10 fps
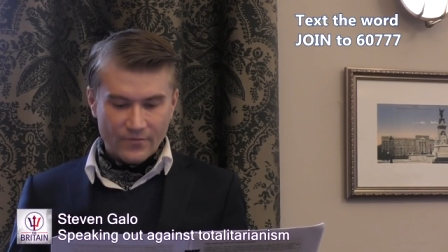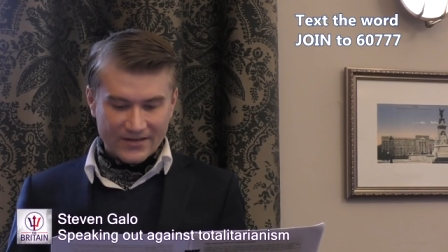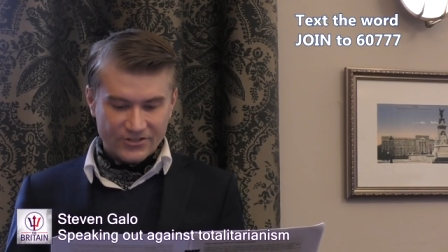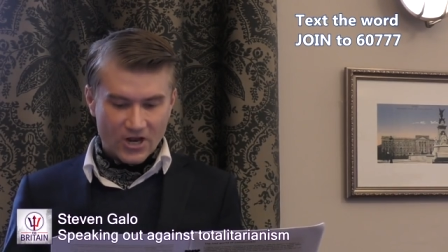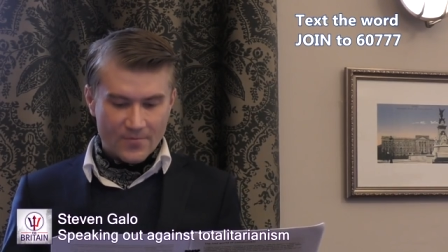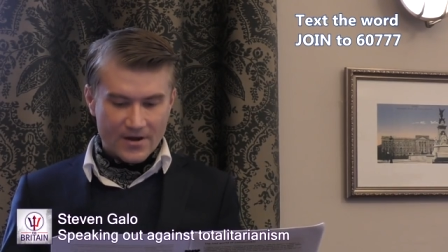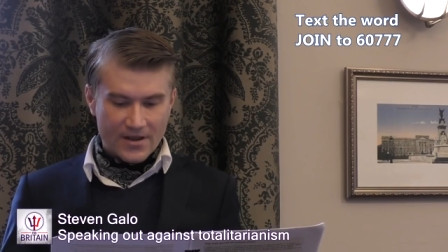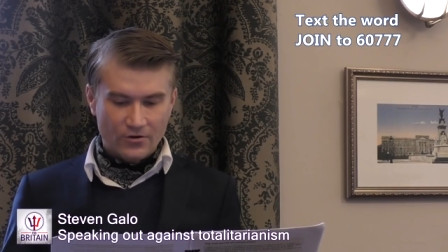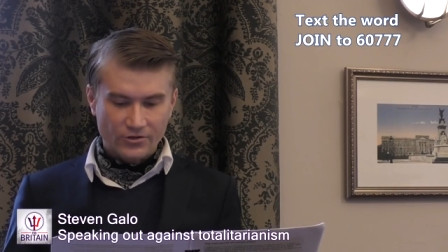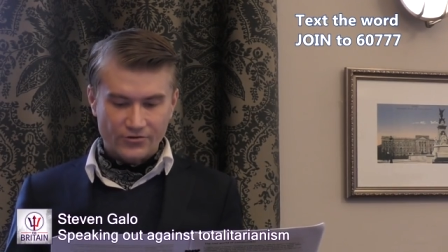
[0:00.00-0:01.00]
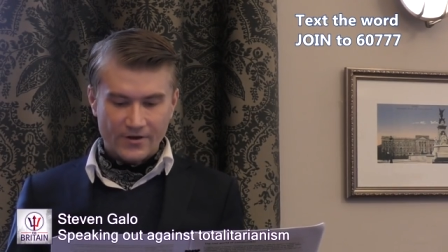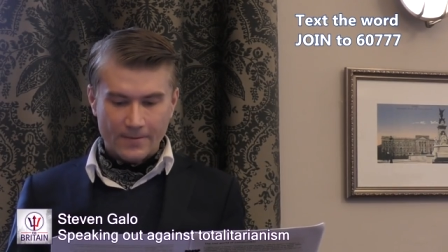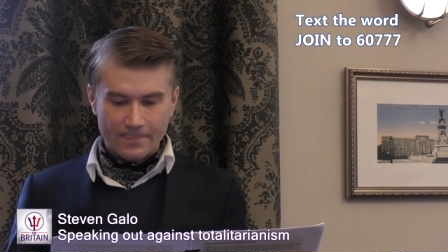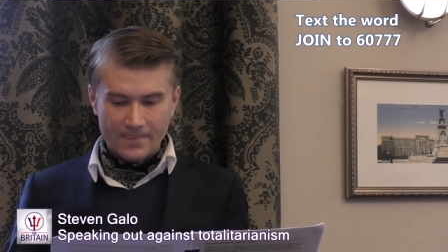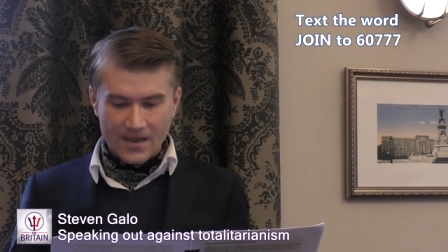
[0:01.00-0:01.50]
West Germany and
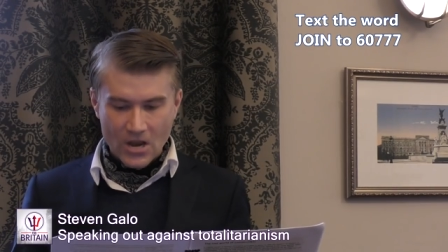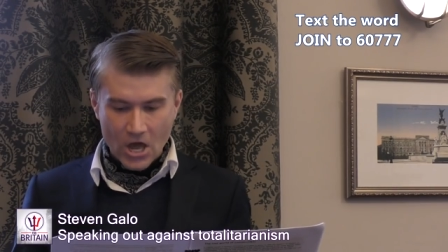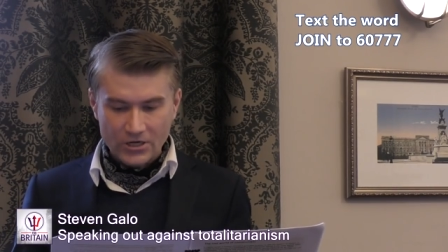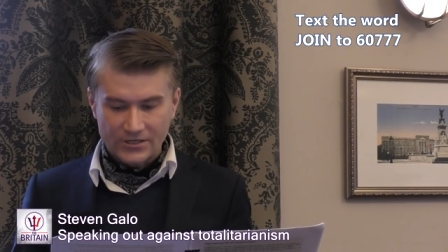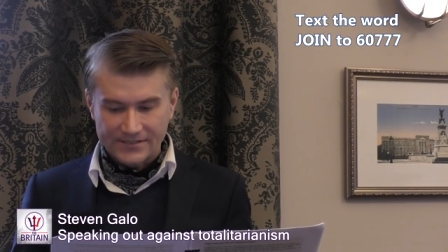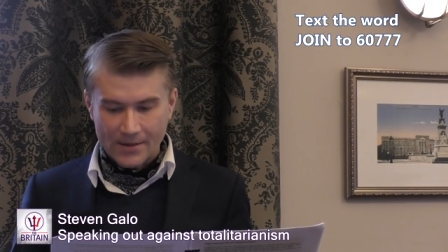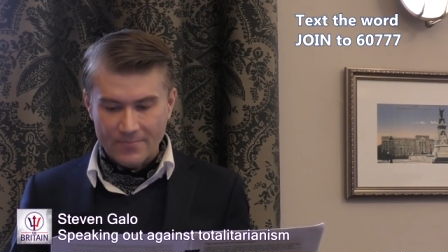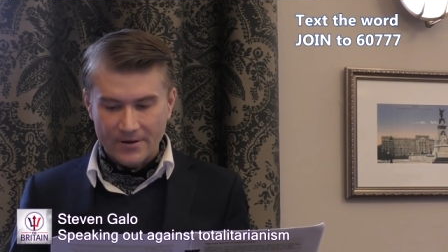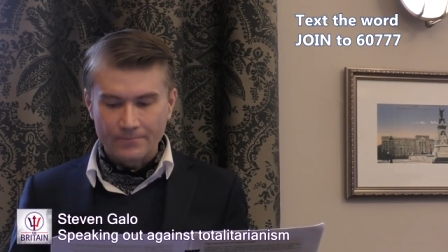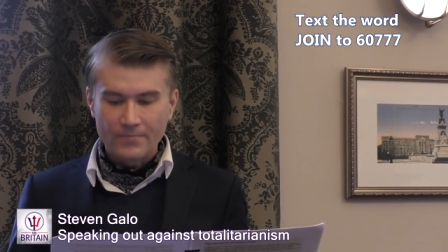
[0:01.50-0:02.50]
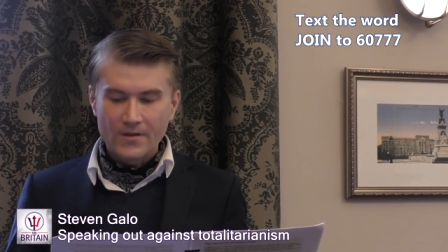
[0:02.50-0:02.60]
Austria in early December.